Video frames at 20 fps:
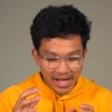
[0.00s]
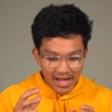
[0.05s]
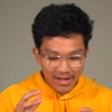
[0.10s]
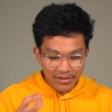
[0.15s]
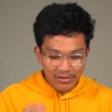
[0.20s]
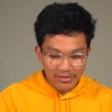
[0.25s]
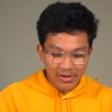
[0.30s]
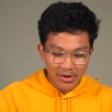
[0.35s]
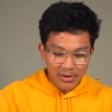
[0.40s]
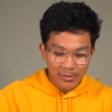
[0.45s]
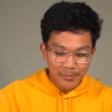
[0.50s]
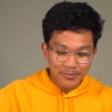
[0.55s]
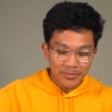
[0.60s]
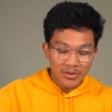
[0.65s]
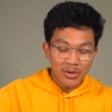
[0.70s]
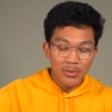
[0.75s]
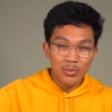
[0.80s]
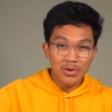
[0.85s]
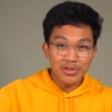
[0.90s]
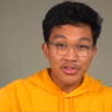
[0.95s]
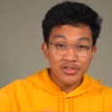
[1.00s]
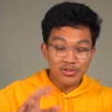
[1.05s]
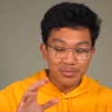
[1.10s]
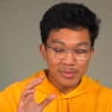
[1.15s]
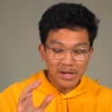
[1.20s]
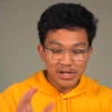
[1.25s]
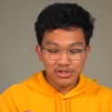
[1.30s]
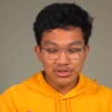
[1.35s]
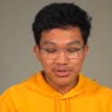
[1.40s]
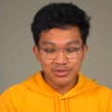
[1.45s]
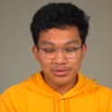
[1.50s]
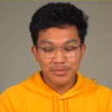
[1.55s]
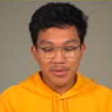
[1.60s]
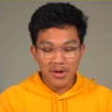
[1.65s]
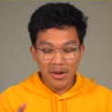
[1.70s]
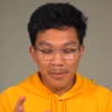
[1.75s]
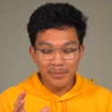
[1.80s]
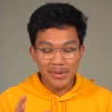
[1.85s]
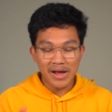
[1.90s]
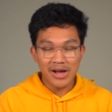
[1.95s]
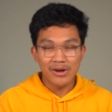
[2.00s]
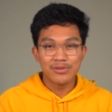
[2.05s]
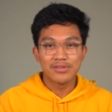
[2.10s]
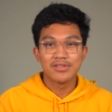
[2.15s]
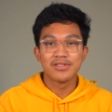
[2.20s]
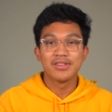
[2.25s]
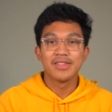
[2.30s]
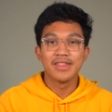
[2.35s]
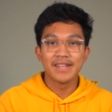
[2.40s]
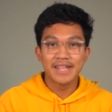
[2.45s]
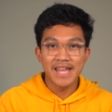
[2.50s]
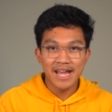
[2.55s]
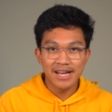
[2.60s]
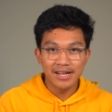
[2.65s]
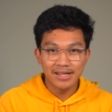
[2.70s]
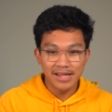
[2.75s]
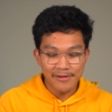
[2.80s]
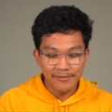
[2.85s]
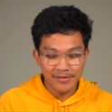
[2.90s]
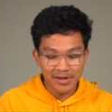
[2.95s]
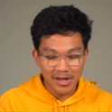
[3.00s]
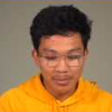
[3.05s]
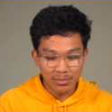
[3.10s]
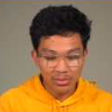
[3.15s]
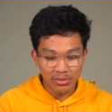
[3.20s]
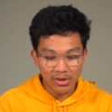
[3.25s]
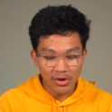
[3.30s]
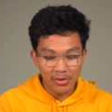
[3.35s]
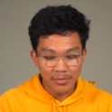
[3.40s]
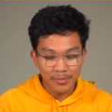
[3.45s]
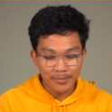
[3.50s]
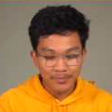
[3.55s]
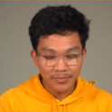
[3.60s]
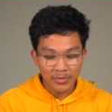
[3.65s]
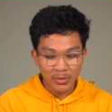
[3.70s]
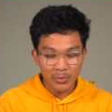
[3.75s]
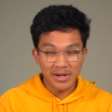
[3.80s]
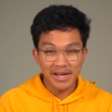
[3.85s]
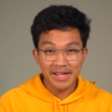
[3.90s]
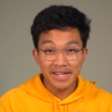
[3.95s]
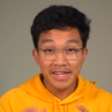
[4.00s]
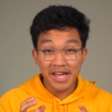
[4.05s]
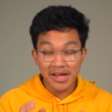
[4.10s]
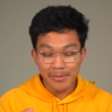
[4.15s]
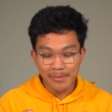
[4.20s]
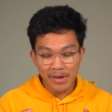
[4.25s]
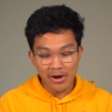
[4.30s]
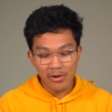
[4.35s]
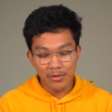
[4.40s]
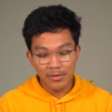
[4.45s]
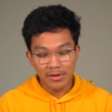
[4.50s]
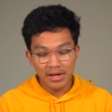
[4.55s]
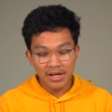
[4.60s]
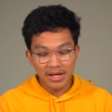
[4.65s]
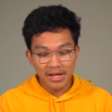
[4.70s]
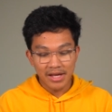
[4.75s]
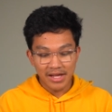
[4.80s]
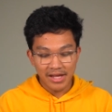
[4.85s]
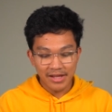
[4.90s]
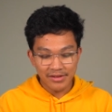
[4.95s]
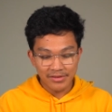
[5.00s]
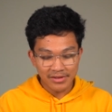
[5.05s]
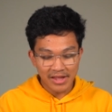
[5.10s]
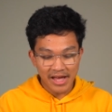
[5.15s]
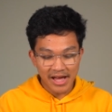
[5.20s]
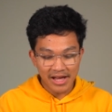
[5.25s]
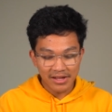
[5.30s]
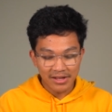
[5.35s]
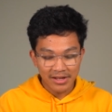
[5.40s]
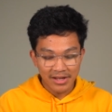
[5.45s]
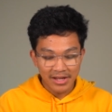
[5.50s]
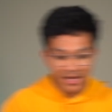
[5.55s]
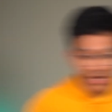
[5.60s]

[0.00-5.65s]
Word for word: And so what's special about the GAN 11M Pro when it came out is that